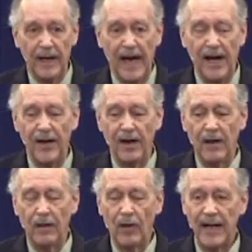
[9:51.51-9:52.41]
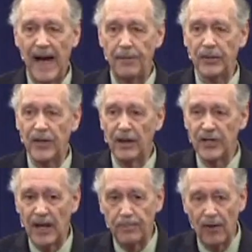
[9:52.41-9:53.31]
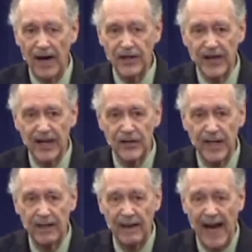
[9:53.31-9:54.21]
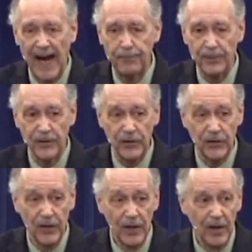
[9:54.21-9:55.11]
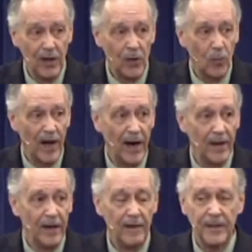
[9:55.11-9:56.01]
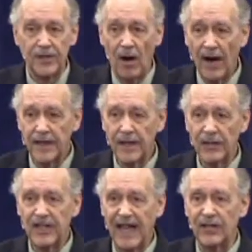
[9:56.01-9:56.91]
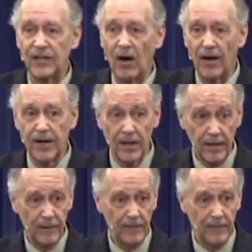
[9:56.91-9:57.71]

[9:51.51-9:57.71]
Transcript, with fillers: And, there, and what happens? There is a process that happens where darkness gets darker.